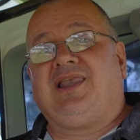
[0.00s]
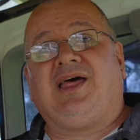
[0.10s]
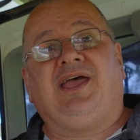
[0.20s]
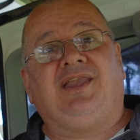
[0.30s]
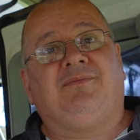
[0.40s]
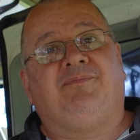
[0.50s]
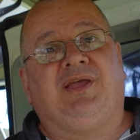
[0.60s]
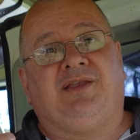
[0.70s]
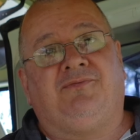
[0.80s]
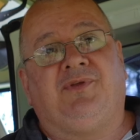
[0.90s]
laying in
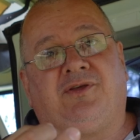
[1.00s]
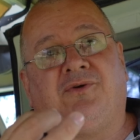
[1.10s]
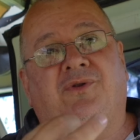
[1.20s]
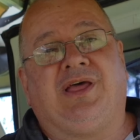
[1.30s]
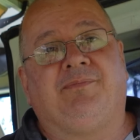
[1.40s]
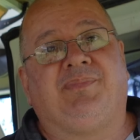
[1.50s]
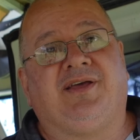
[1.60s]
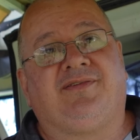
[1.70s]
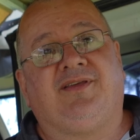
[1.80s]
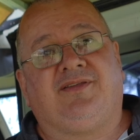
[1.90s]
bed, if you call
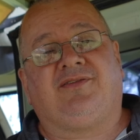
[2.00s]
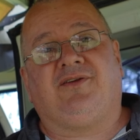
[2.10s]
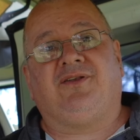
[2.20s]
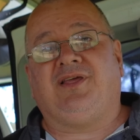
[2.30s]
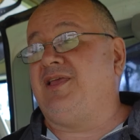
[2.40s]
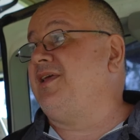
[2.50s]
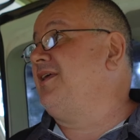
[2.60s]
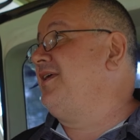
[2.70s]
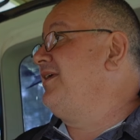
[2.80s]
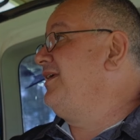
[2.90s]
6:30 early.
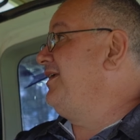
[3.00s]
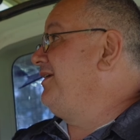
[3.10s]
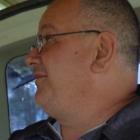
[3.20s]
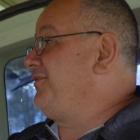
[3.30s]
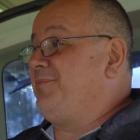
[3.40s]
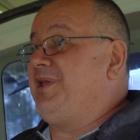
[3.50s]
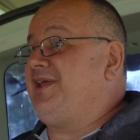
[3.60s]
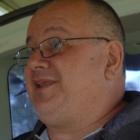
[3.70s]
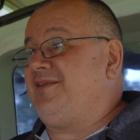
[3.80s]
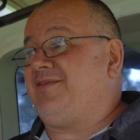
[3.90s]
For
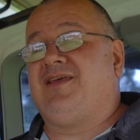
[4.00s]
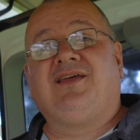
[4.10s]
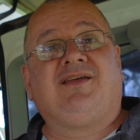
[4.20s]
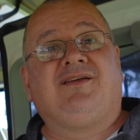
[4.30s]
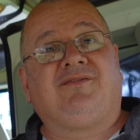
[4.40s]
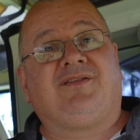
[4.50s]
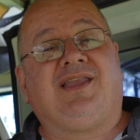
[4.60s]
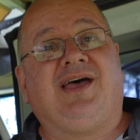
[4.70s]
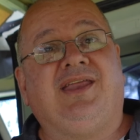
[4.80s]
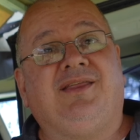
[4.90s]
me it is. I was
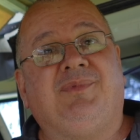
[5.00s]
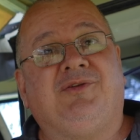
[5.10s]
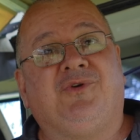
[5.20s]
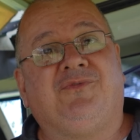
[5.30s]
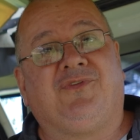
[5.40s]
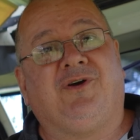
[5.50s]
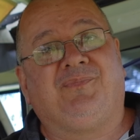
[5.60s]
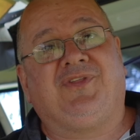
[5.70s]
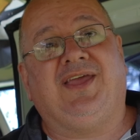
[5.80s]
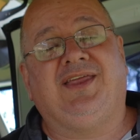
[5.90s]
laying in my
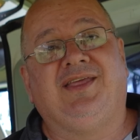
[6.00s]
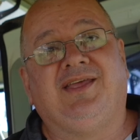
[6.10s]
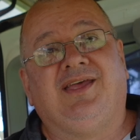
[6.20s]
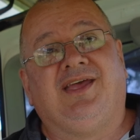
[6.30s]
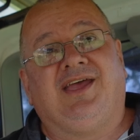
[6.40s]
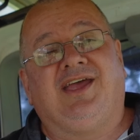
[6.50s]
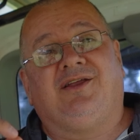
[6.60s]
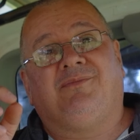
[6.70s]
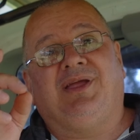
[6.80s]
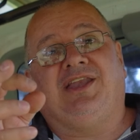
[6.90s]
rooftop tent
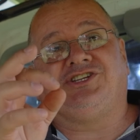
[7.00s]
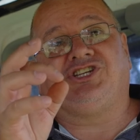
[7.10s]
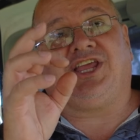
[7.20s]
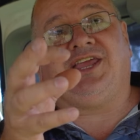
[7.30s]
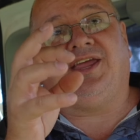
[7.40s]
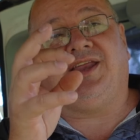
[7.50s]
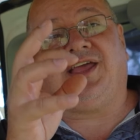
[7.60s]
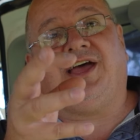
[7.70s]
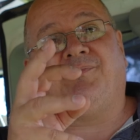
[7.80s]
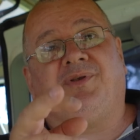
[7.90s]
and I managed to get
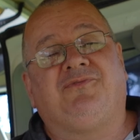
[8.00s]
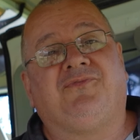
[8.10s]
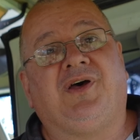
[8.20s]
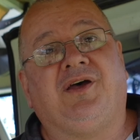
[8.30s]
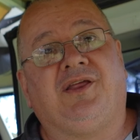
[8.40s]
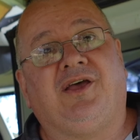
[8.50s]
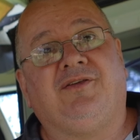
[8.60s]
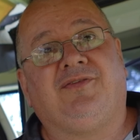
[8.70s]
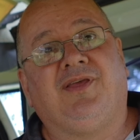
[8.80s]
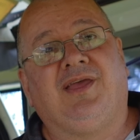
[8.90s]
a couple of
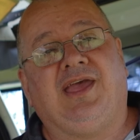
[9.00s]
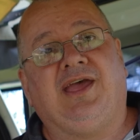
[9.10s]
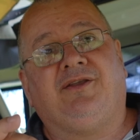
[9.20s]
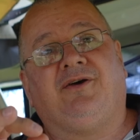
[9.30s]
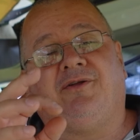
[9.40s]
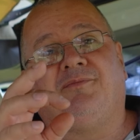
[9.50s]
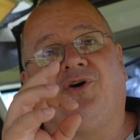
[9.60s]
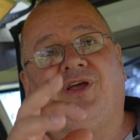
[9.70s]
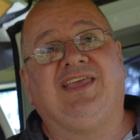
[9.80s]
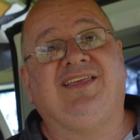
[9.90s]
photos out on
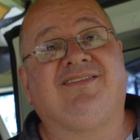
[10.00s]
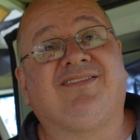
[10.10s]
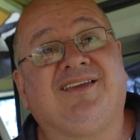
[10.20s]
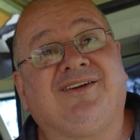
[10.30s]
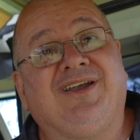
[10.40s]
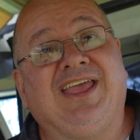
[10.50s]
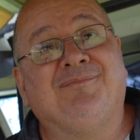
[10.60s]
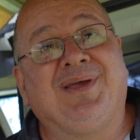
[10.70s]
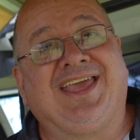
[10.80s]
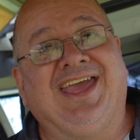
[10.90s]
my
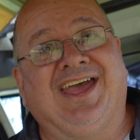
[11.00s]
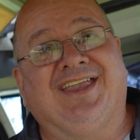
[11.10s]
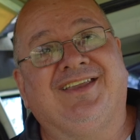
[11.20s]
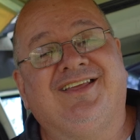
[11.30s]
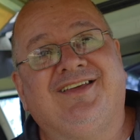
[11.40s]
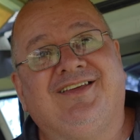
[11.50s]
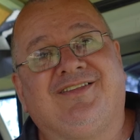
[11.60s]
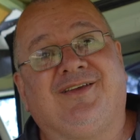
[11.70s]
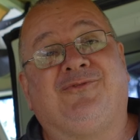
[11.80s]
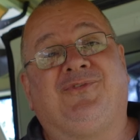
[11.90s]
Instagram account.
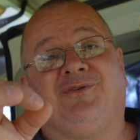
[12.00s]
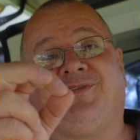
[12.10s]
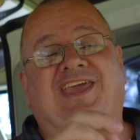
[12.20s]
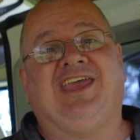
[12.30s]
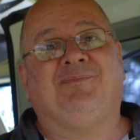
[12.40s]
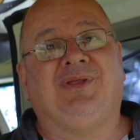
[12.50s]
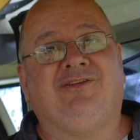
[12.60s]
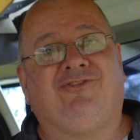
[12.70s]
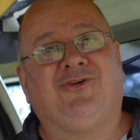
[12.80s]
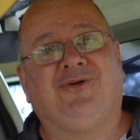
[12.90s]
So Phil's
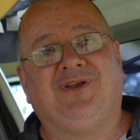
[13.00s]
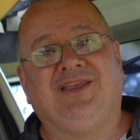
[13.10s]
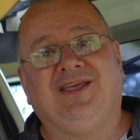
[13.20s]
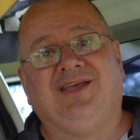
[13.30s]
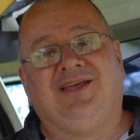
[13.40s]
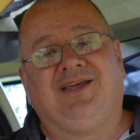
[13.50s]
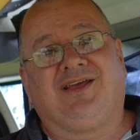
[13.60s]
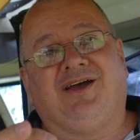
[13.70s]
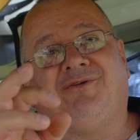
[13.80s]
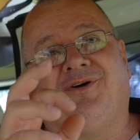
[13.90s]
Camping and Touring,
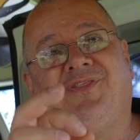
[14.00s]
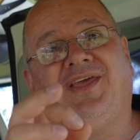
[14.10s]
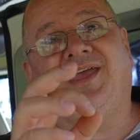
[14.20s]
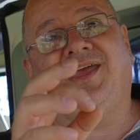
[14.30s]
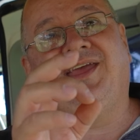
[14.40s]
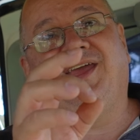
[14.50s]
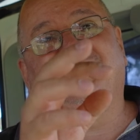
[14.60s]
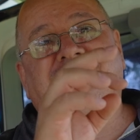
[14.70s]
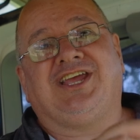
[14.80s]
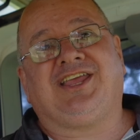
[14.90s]
go on there
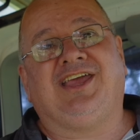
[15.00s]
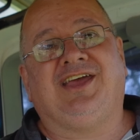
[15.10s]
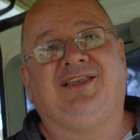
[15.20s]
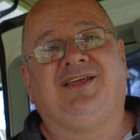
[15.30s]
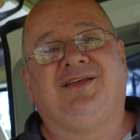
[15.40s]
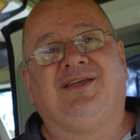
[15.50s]
and check out.